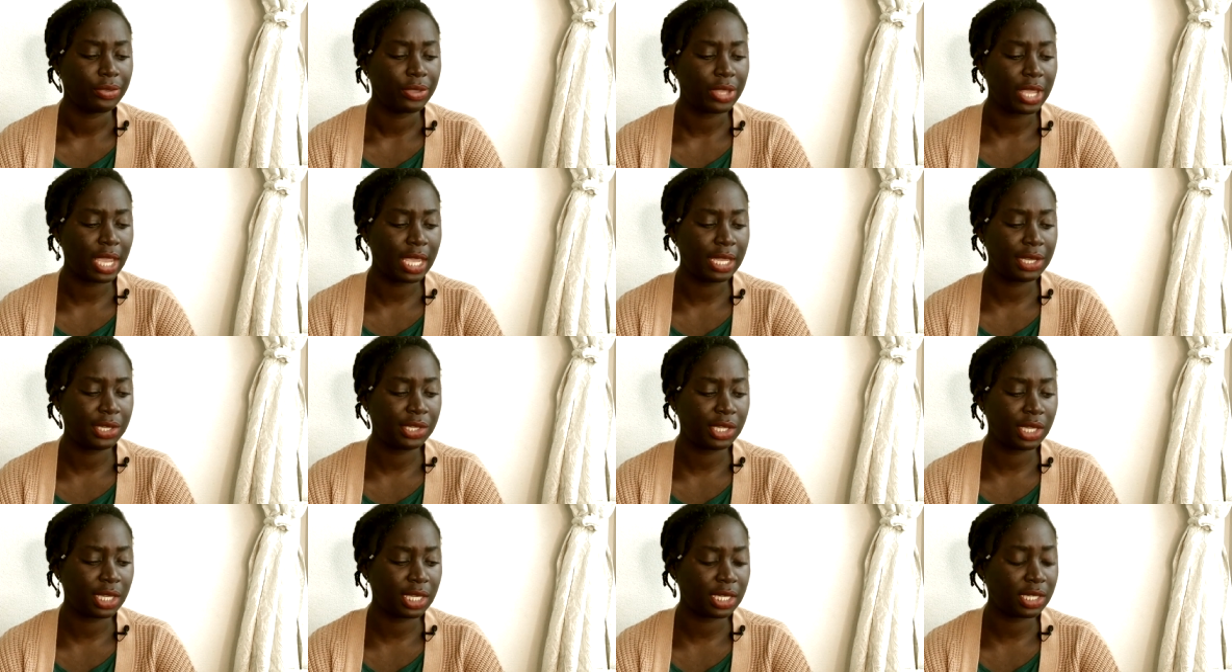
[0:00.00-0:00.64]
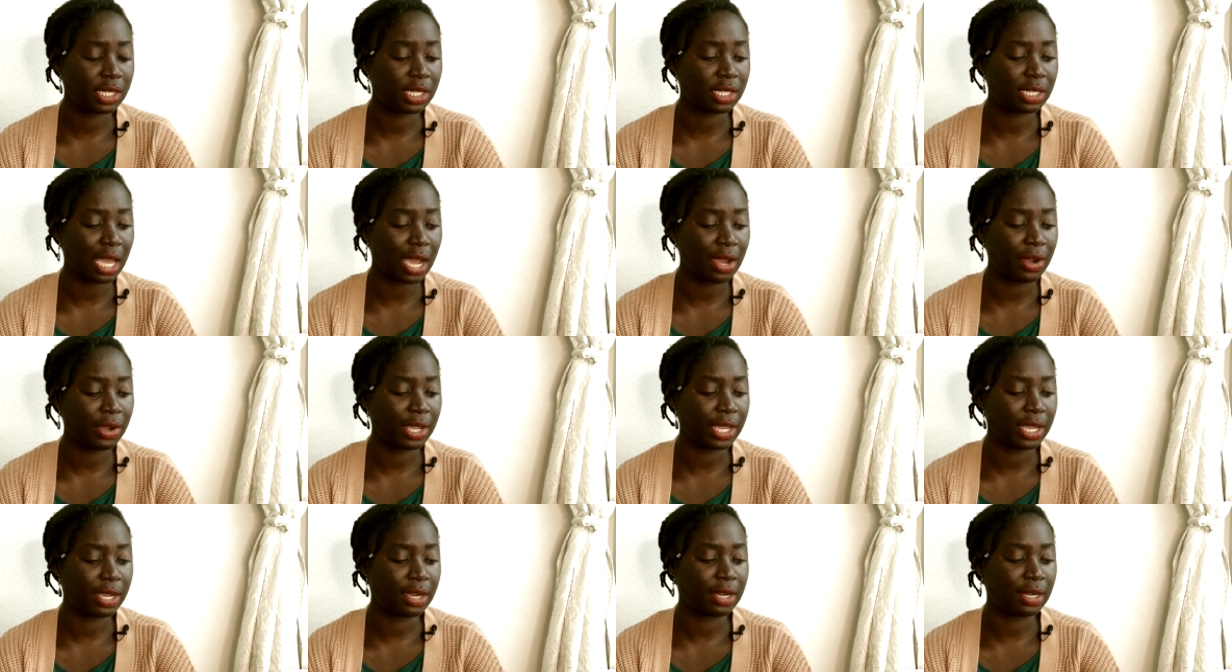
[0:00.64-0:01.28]
And she's just
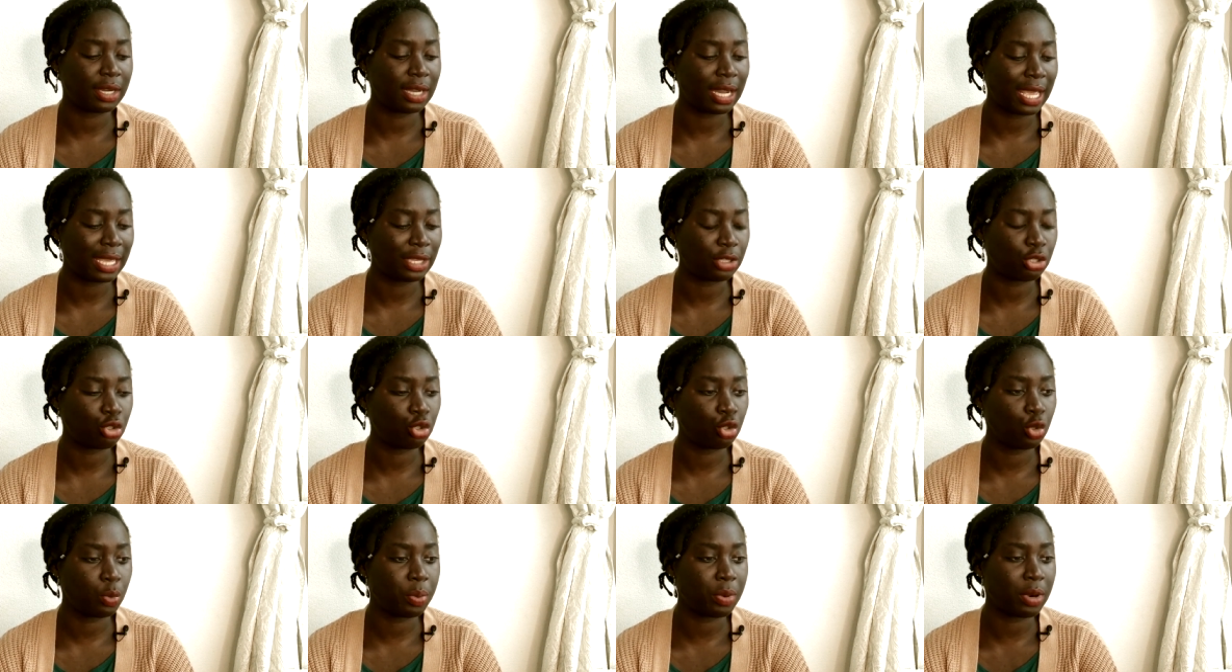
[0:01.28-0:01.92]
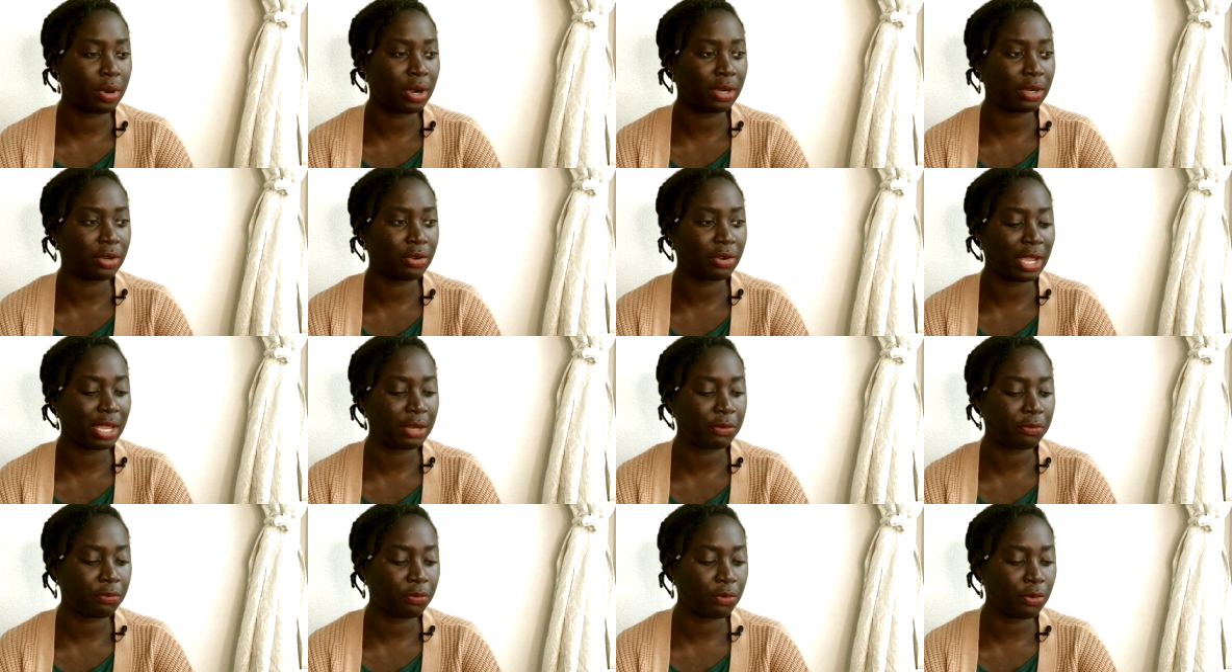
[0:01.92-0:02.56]
out here like super
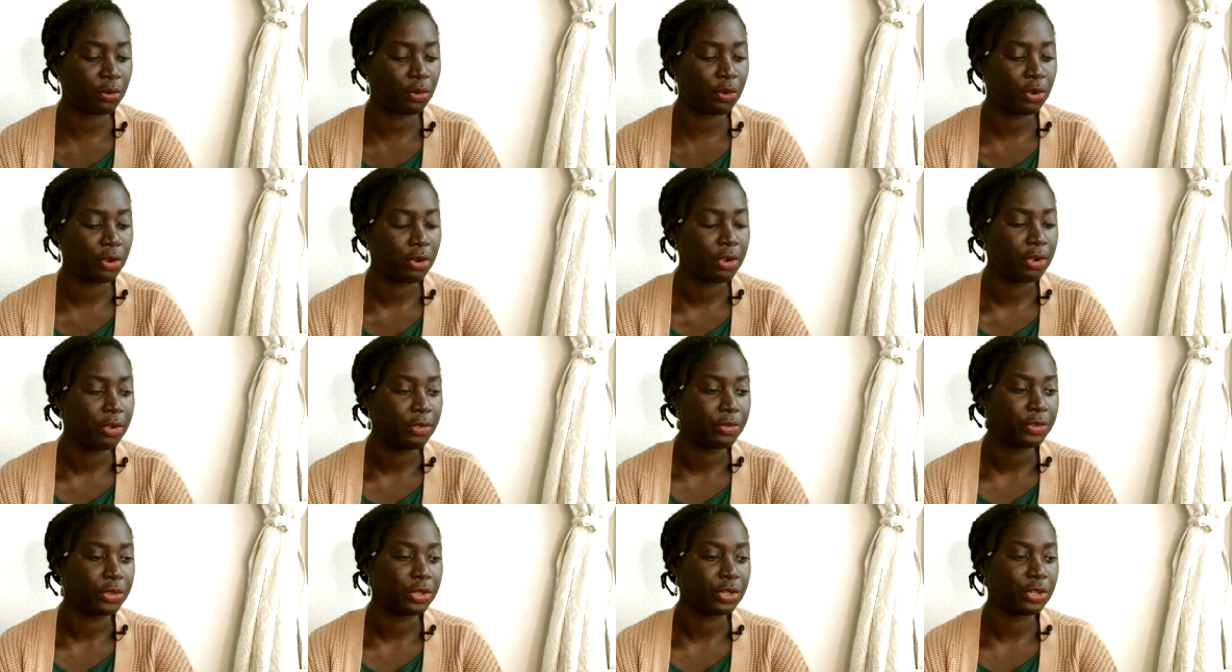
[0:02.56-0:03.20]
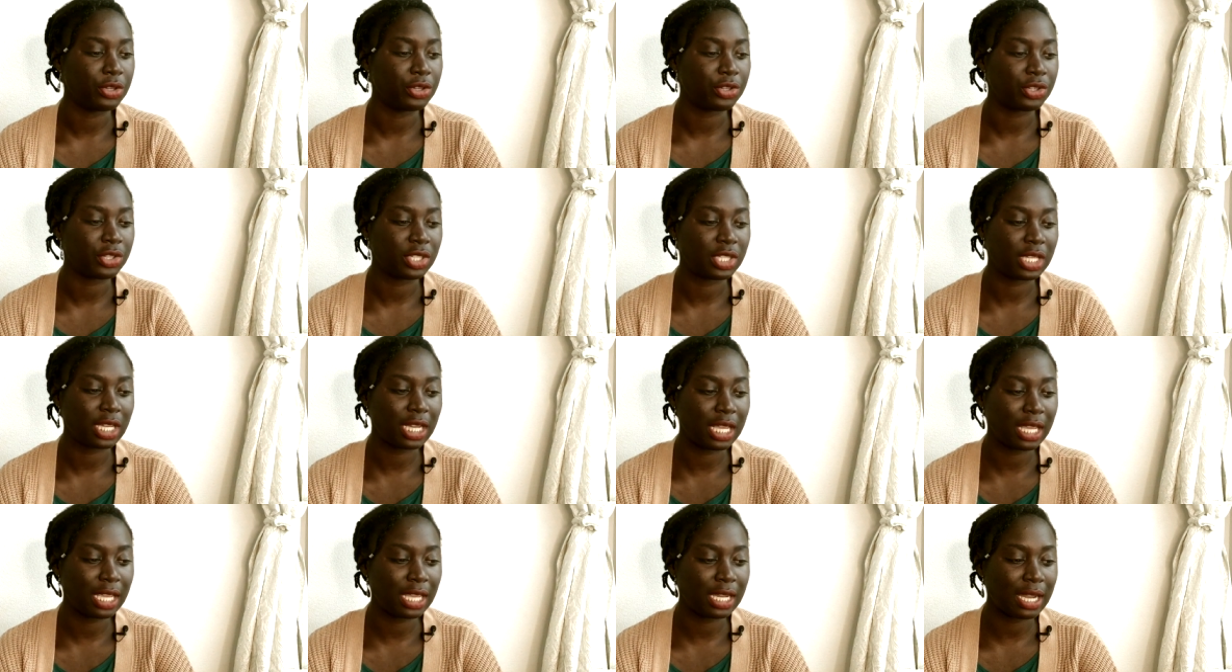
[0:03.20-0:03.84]
ungrateful, you're
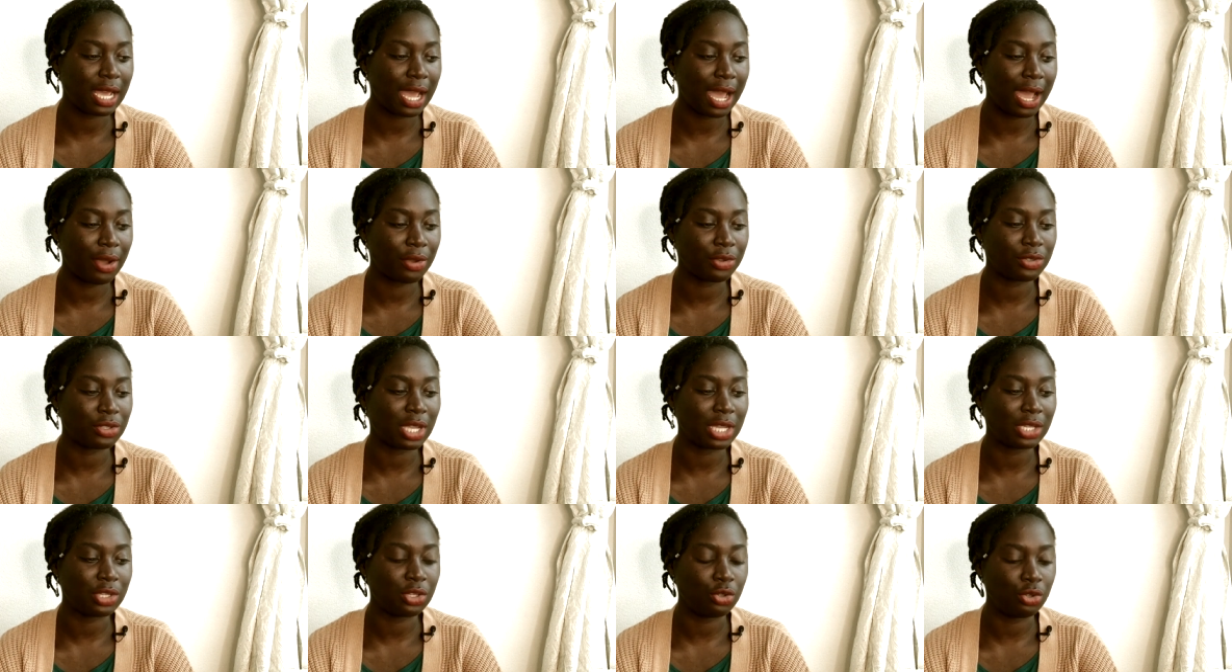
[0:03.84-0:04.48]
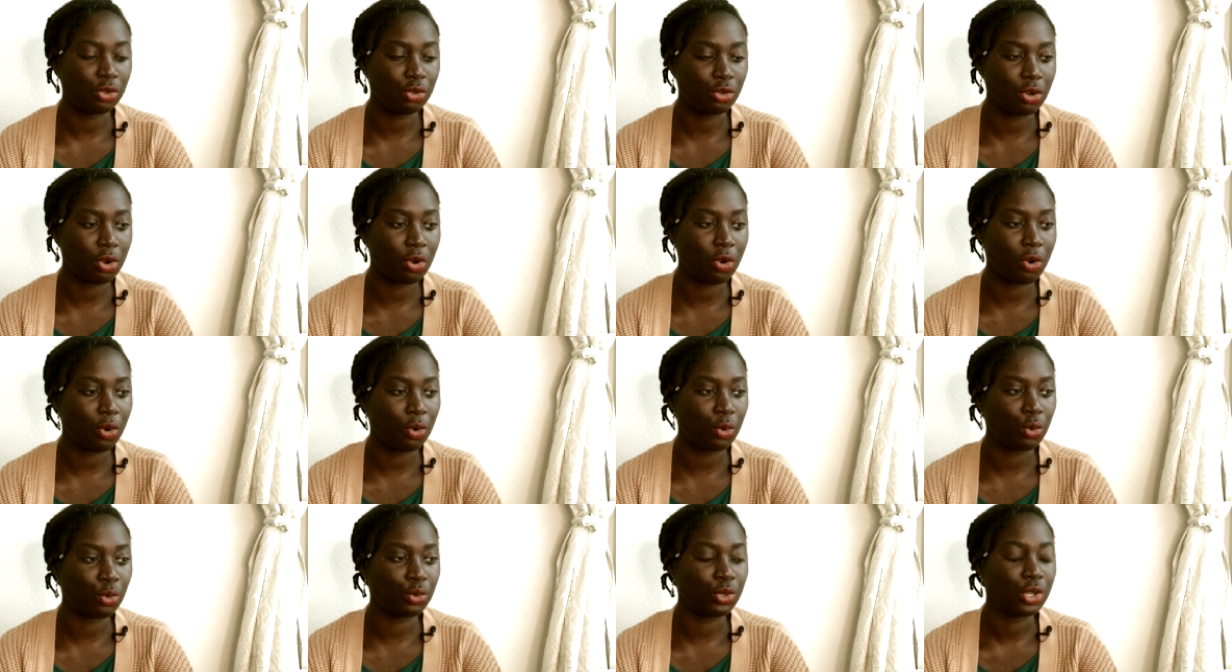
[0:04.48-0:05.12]
sitting in a house that you don't
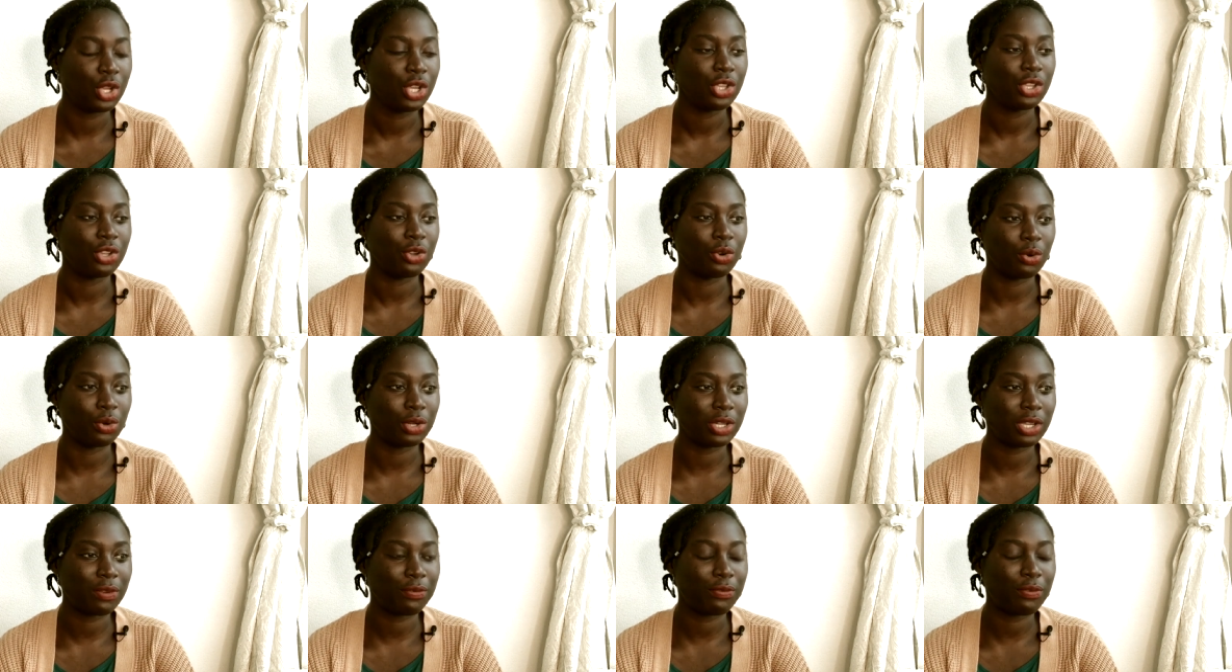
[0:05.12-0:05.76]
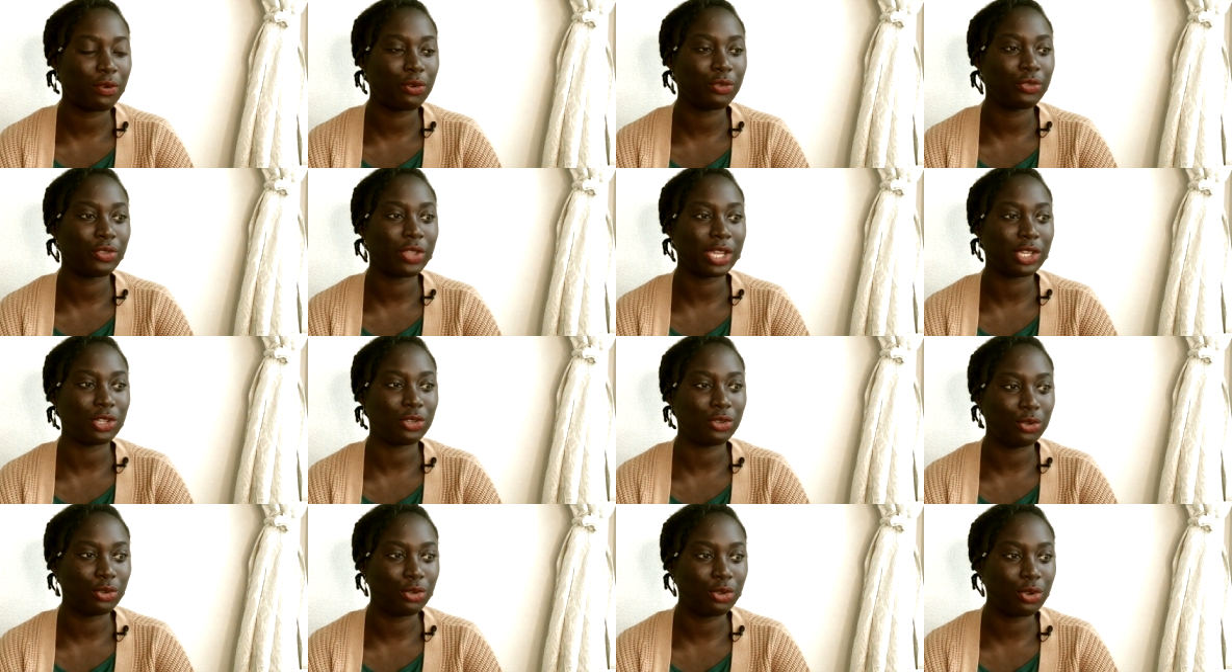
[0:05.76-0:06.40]
own. You're holding a phone
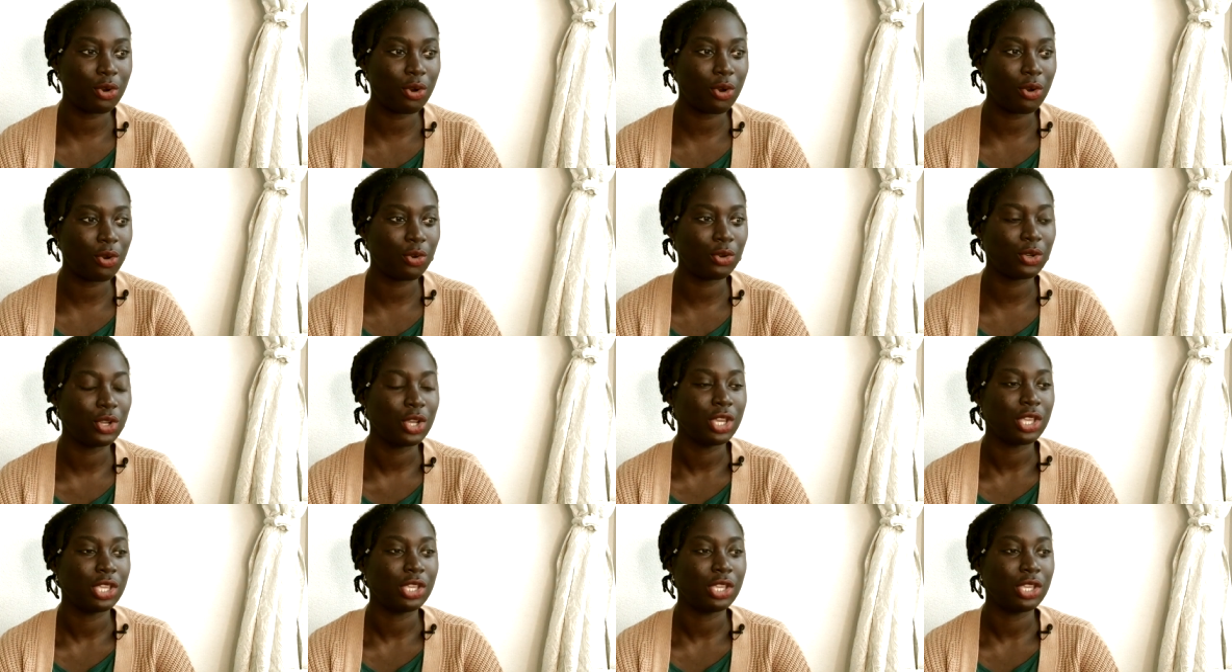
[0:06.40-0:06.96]
that you don't own.